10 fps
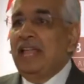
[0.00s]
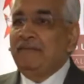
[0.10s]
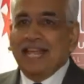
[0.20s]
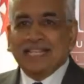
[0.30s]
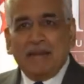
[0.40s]

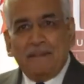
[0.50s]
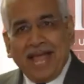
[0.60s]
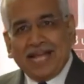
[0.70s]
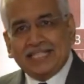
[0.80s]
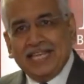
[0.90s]
If there is a
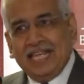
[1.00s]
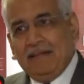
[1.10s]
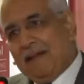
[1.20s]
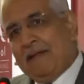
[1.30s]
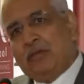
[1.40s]
magazine,
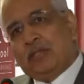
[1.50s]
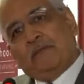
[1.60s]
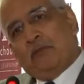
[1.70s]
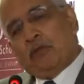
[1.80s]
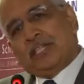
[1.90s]
if
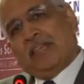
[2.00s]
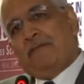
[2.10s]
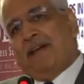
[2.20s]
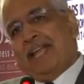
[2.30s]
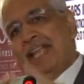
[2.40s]
you have to say
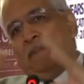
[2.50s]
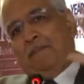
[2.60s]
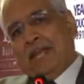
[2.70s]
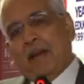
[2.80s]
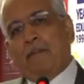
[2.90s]
finally
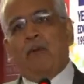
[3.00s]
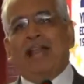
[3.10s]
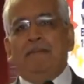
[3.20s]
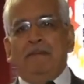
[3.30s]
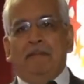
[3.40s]
pick up
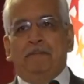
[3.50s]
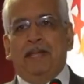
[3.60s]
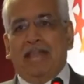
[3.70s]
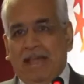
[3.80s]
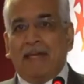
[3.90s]
one paper,
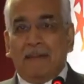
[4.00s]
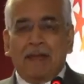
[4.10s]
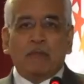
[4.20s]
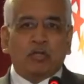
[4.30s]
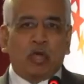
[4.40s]
and
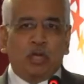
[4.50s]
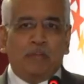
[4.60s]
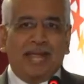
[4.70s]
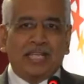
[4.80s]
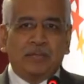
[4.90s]
I'm talking to
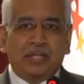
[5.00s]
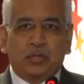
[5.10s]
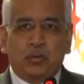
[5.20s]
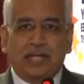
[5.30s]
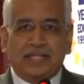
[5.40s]
management
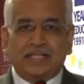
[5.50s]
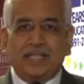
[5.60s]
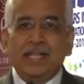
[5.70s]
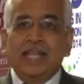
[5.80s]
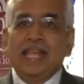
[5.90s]
students,
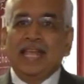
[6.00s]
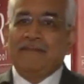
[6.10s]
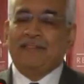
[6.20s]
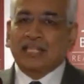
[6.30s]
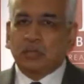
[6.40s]

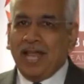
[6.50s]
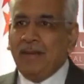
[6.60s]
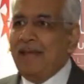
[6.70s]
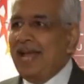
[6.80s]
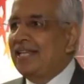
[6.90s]
if there's
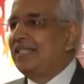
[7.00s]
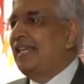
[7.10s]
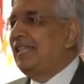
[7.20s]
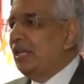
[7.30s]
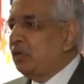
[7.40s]
one
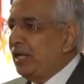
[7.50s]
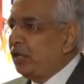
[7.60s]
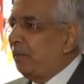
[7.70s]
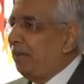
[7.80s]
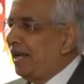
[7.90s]
magazine that you
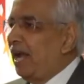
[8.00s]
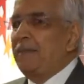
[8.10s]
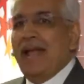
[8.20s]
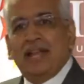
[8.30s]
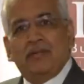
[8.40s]
need to pick
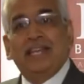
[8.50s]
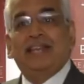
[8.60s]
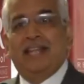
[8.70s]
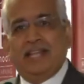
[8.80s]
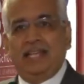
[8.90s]
up and
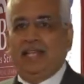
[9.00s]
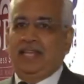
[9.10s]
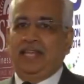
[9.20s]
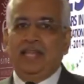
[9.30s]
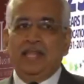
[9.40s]
read
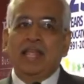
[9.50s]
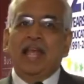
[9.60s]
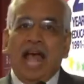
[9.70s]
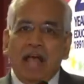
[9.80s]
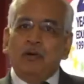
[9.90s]
regularly,
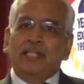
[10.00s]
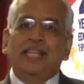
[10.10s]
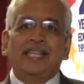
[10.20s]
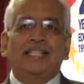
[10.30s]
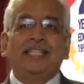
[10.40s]
I would
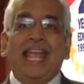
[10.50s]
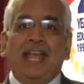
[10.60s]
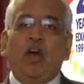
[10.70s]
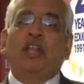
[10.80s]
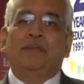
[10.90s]
suggest The
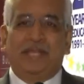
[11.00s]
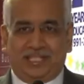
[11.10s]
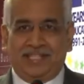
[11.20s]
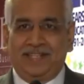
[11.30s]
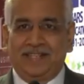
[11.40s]

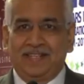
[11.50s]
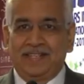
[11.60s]
Economist.